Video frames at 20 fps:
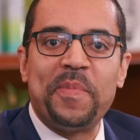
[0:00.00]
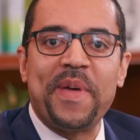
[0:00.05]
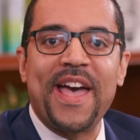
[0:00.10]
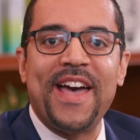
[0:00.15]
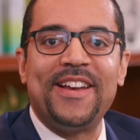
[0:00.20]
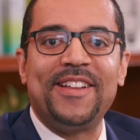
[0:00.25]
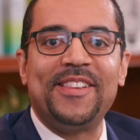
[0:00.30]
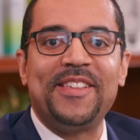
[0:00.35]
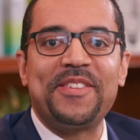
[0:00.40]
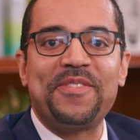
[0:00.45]

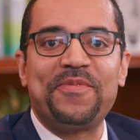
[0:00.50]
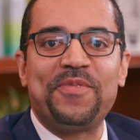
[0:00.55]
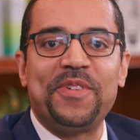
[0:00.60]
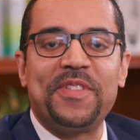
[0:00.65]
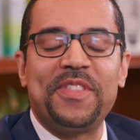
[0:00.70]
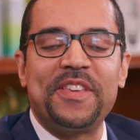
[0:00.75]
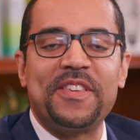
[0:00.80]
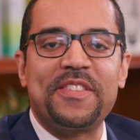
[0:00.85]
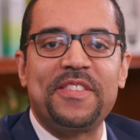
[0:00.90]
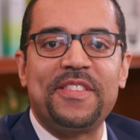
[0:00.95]
panelists for
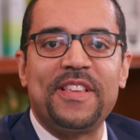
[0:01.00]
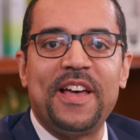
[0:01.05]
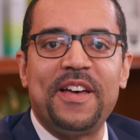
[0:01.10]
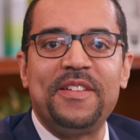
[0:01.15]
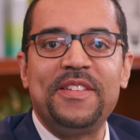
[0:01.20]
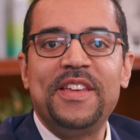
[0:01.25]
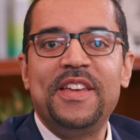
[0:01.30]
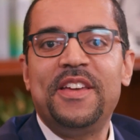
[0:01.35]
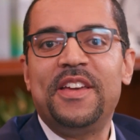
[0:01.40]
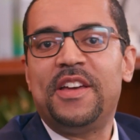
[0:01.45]
this
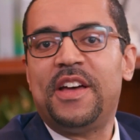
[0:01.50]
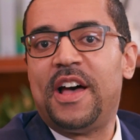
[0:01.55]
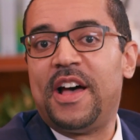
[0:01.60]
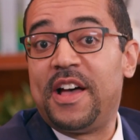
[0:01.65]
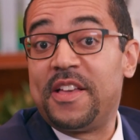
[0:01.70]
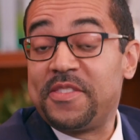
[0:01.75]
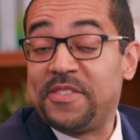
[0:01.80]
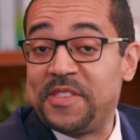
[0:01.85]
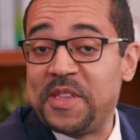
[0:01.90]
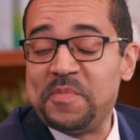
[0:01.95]

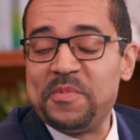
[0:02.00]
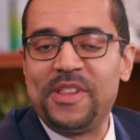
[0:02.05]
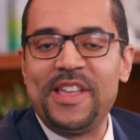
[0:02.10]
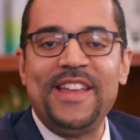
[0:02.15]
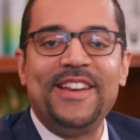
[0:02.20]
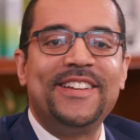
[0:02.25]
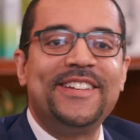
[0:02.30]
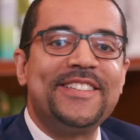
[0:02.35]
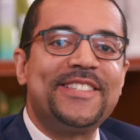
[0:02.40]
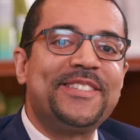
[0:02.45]

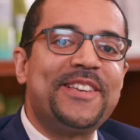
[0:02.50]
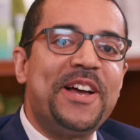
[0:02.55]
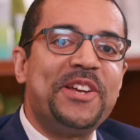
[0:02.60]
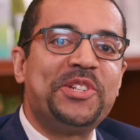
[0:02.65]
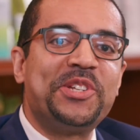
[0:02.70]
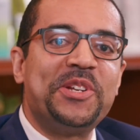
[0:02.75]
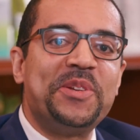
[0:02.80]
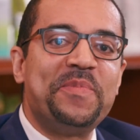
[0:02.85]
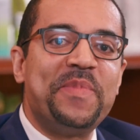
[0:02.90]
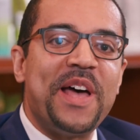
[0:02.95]
stimulating
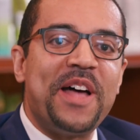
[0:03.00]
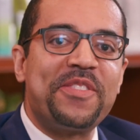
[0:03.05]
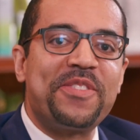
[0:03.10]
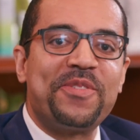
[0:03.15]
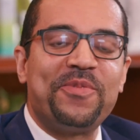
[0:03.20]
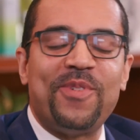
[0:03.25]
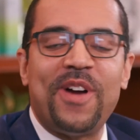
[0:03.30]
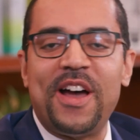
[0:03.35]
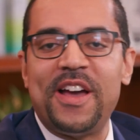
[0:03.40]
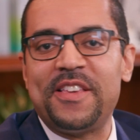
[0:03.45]
discussion about
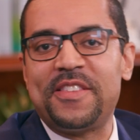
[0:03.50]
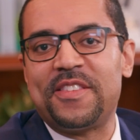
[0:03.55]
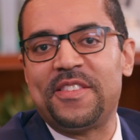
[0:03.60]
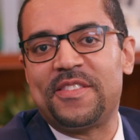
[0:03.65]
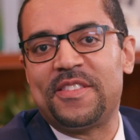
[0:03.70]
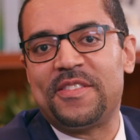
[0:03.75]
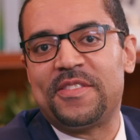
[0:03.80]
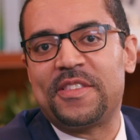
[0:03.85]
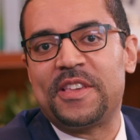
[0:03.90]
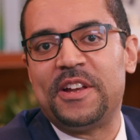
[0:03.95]

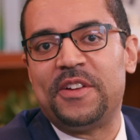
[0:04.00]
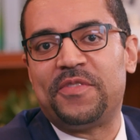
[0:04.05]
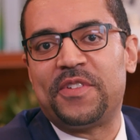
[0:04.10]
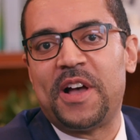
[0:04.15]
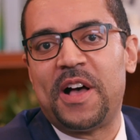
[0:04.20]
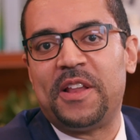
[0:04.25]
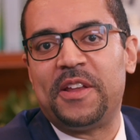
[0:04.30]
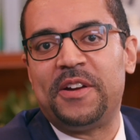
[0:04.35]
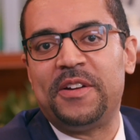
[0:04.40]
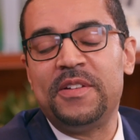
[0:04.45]
psoriasis and skin of
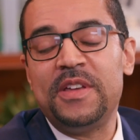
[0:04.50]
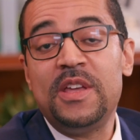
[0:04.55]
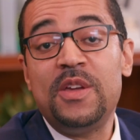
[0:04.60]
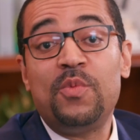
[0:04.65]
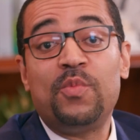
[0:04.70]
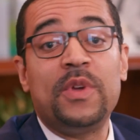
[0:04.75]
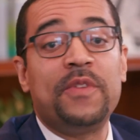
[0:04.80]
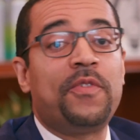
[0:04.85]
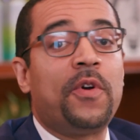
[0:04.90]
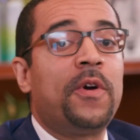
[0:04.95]
color.
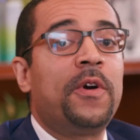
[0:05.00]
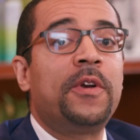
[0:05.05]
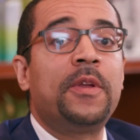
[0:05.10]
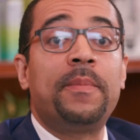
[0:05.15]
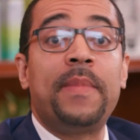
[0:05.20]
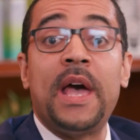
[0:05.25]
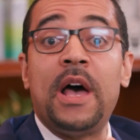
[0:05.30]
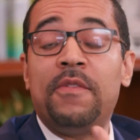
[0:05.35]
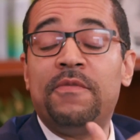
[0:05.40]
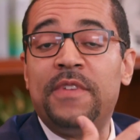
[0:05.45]
We've heard
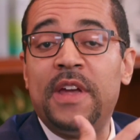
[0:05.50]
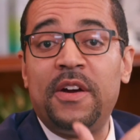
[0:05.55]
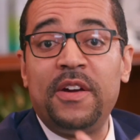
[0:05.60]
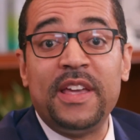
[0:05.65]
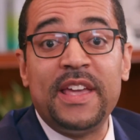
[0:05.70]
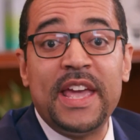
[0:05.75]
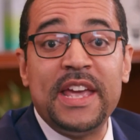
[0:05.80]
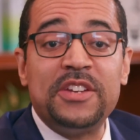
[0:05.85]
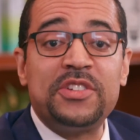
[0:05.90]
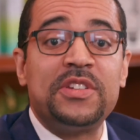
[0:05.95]
about
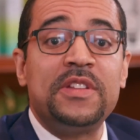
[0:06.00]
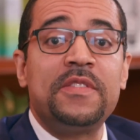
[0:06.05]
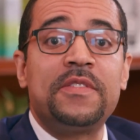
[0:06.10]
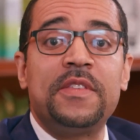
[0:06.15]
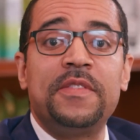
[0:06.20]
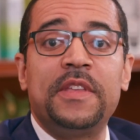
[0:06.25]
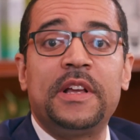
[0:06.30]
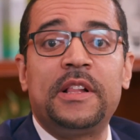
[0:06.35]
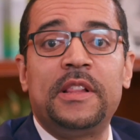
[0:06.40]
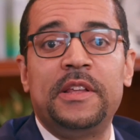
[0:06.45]
variations
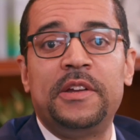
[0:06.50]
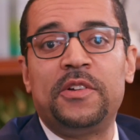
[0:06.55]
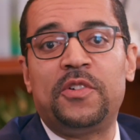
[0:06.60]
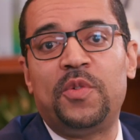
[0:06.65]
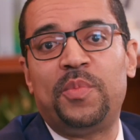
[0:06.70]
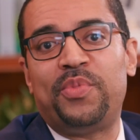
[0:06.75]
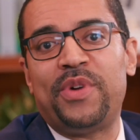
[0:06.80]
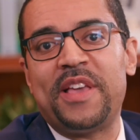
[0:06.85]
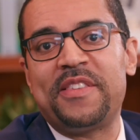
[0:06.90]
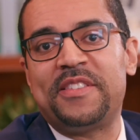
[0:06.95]
in the
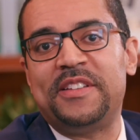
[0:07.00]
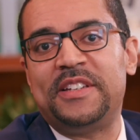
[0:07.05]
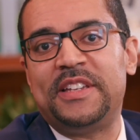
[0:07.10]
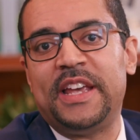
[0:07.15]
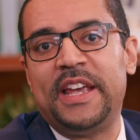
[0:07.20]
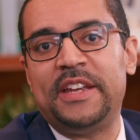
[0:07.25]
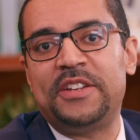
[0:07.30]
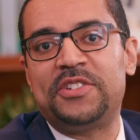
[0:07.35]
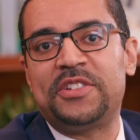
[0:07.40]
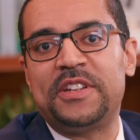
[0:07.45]
clinical
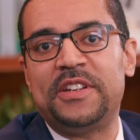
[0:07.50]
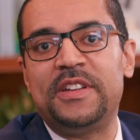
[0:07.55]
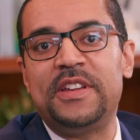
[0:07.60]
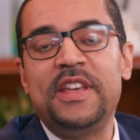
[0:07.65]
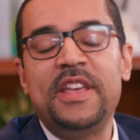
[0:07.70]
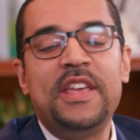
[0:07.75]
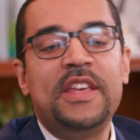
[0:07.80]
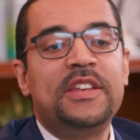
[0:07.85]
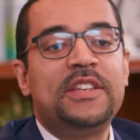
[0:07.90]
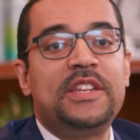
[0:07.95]
presentation,
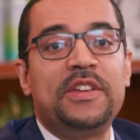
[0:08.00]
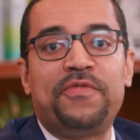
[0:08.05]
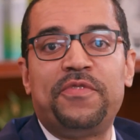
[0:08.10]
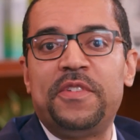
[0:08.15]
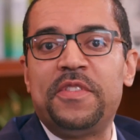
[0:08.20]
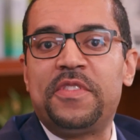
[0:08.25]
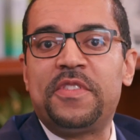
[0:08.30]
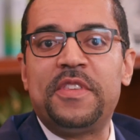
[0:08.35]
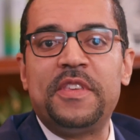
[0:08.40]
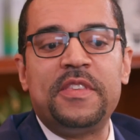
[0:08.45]

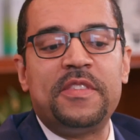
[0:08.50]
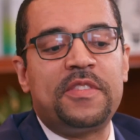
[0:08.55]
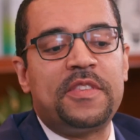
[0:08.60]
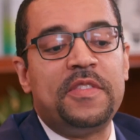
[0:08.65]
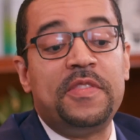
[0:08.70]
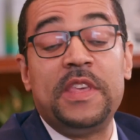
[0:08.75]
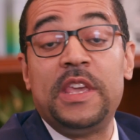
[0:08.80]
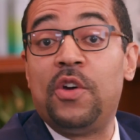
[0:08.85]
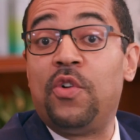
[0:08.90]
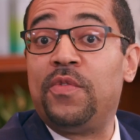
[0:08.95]
differences
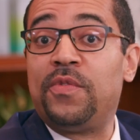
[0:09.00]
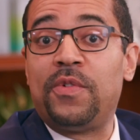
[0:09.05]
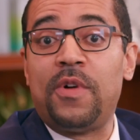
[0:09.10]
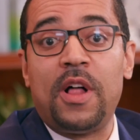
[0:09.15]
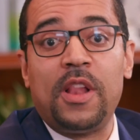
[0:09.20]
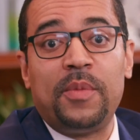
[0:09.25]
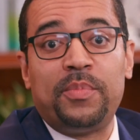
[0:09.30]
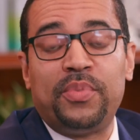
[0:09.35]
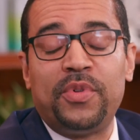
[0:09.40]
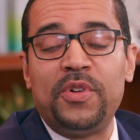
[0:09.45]
in the
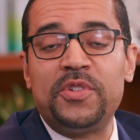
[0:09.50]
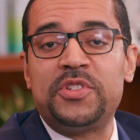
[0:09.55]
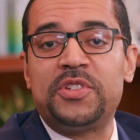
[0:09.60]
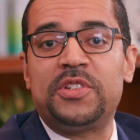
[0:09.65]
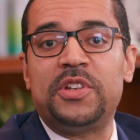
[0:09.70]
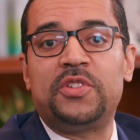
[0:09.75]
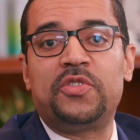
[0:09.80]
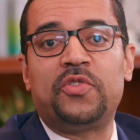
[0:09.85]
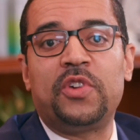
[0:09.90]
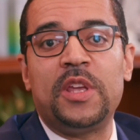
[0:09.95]
overall approach
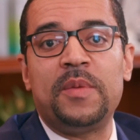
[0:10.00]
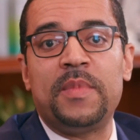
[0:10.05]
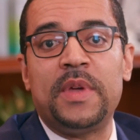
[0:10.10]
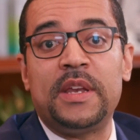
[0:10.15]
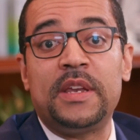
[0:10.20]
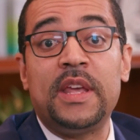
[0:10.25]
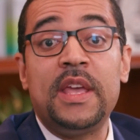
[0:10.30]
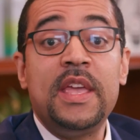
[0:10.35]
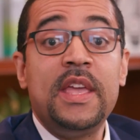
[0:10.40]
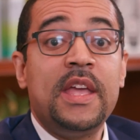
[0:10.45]
to
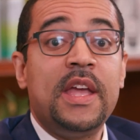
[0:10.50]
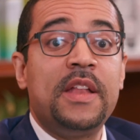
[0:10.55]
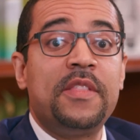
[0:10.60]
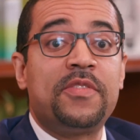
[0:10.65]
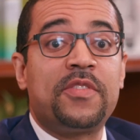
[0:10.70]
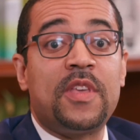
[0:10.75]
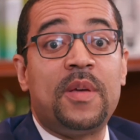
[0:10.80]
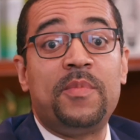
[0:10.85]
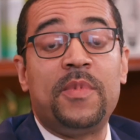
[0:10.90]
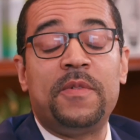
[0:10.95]
treatment, and
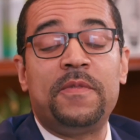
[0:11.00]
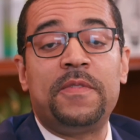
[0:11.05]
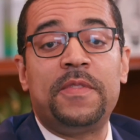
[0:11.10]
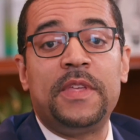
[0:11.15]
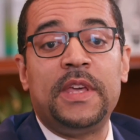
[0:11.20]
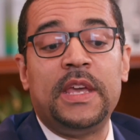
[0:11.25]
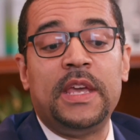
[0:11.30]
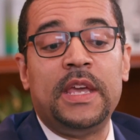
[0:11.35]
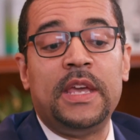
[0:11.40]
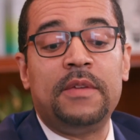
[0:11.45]
some of
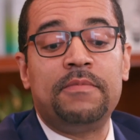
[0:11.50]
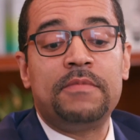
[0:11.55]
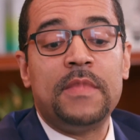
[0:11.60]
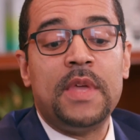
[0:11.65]
the